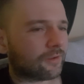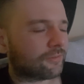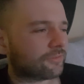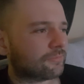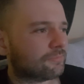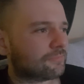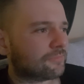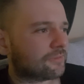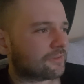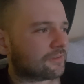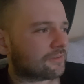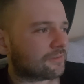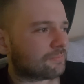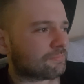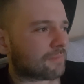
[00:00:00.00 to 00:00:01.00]
of
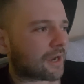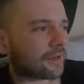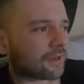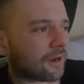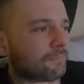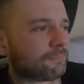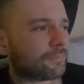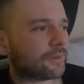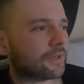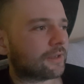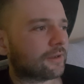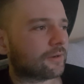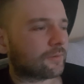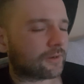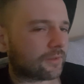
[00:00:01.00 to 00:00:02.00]
my
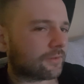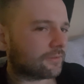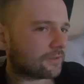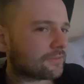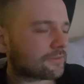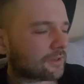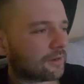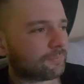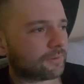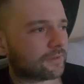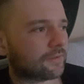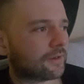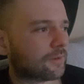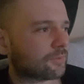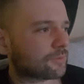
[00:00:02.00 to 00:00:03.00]
company, or rather this company
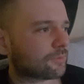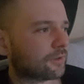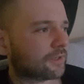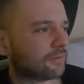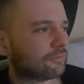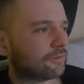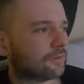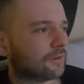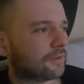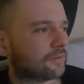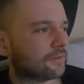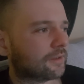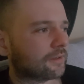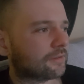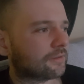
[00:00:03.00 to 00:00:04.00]
that I was working for,
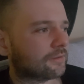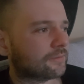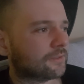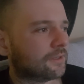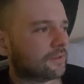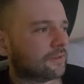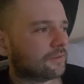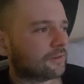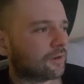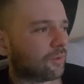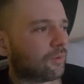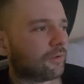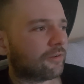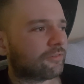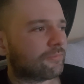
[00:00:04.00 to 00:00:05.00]
and like the
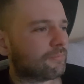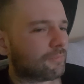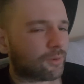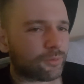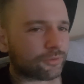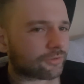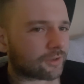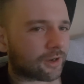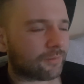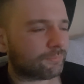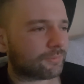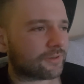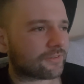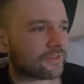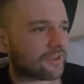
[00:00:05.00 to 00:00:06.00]
goal of most
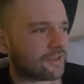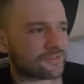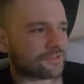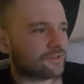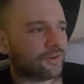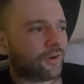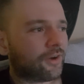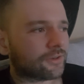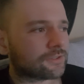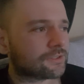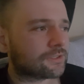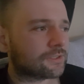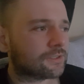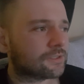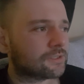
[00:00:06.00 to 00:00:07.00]
companies is
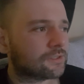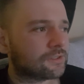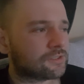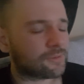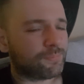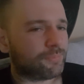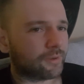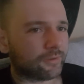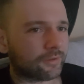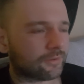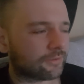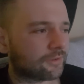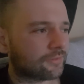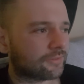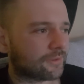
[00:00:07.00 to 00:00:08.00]
not to
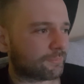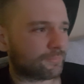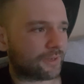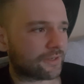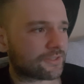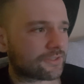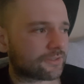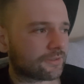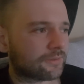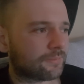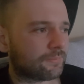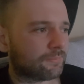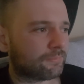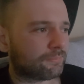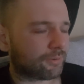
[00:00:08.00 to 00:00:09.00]
build the best
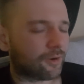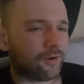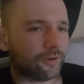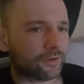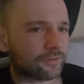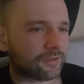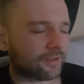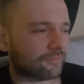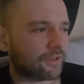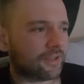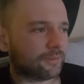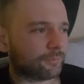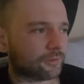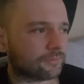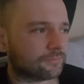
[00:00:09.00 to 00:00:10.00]
product
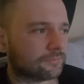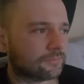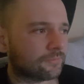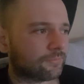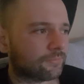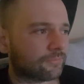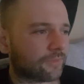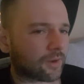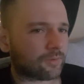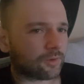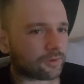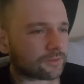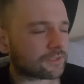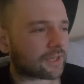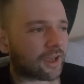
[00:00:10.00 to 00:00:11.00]
available. They're
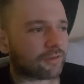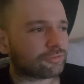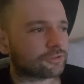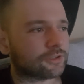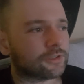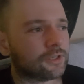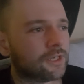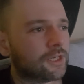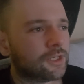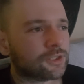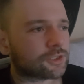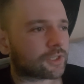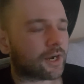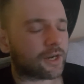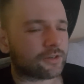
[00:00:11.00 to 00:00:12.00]
not after
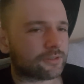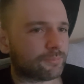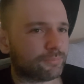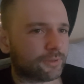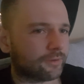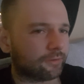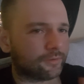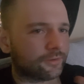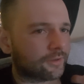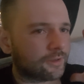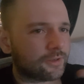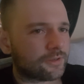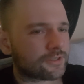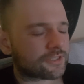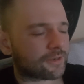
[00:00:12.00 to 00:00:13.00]
trying to build
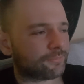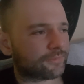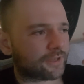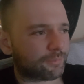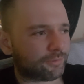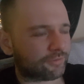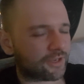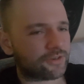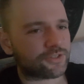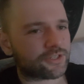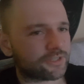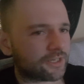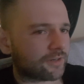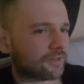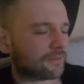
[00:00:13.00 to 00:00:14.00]
some type of
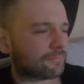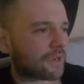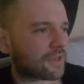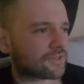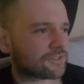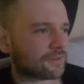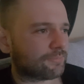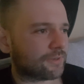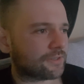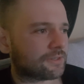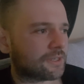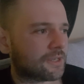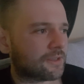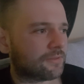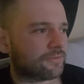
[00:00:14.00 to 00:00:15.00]
engineering masterpiece.
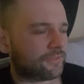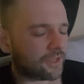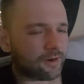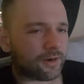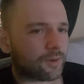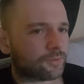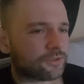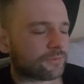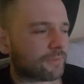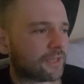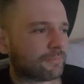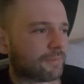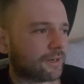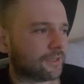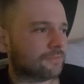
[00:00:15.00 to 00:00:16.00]
They are out to
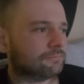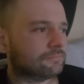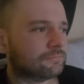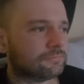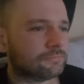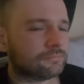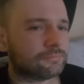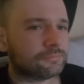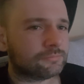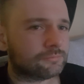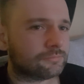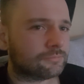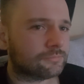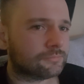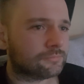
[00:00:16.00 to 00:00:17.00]
make money.
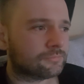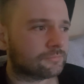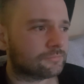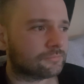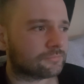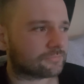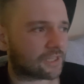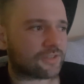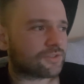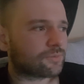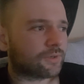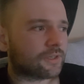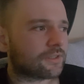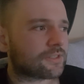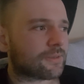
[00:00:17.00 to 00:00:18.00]
That's
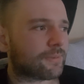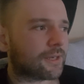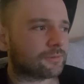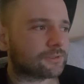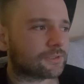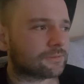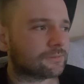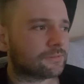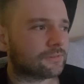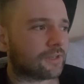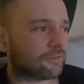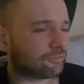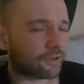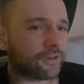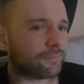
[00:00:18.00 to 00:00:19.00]
what it's about.
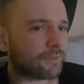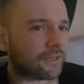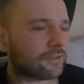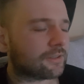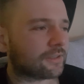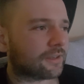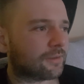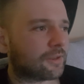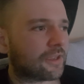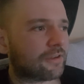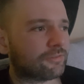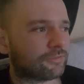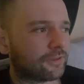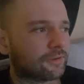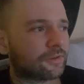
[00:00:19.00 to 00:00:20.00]
Fundamentally,
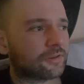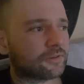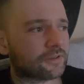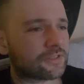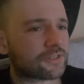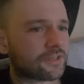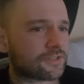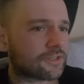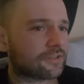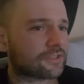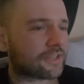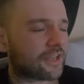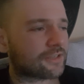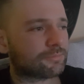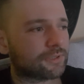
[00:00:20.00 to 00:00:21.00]
if the decision
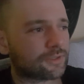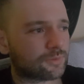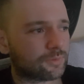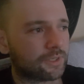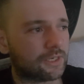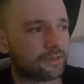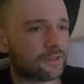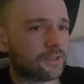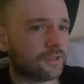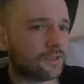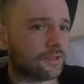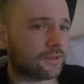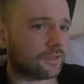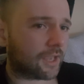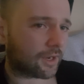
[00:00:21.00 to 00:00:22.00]
stands between
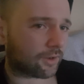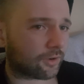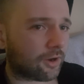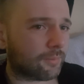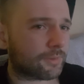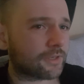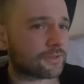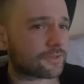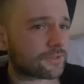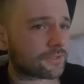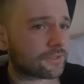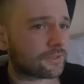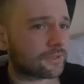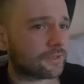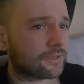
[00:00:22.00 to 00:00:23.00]
economics